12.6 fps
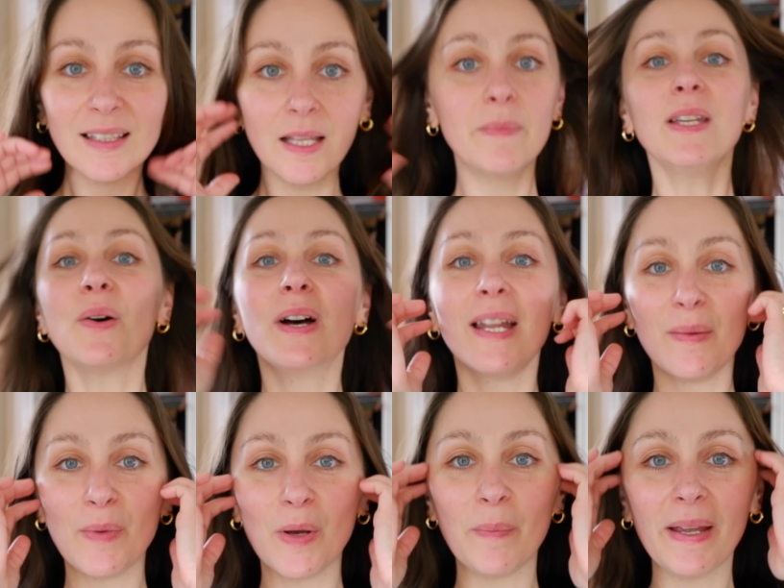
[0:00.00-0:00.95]
Let me go ahead
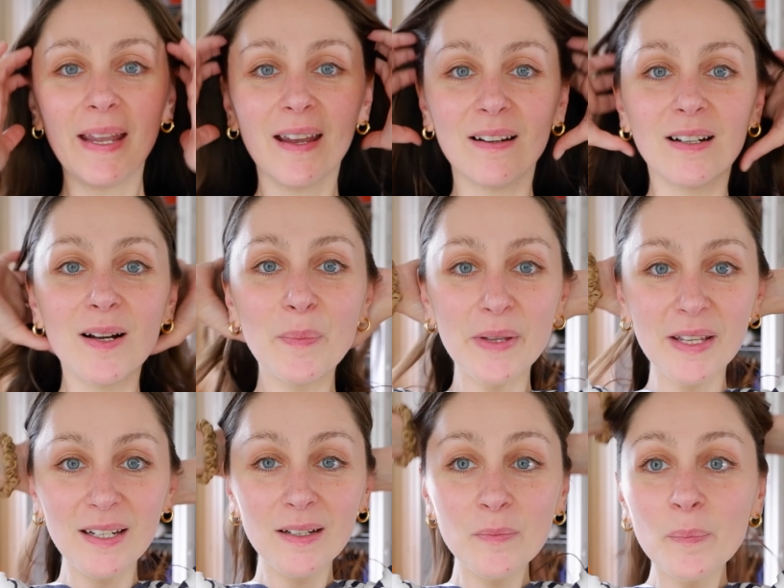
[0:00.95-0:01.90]
and put my hair up
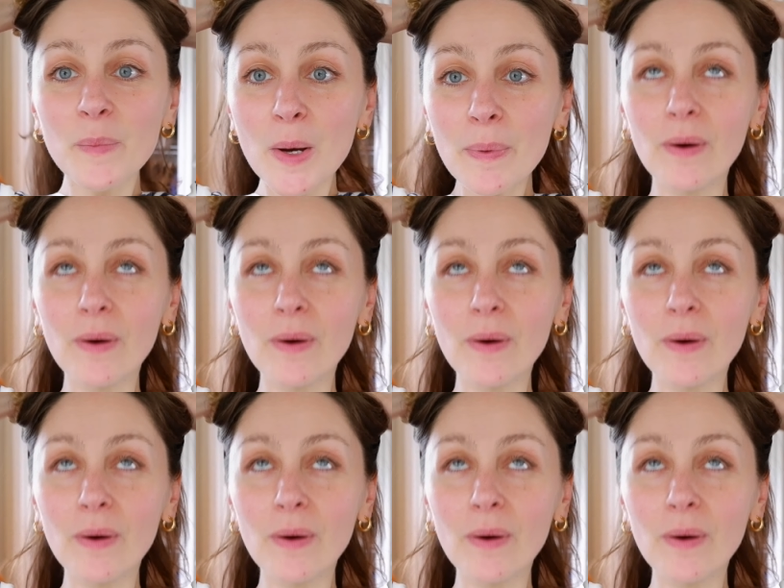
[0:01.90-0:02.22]
in a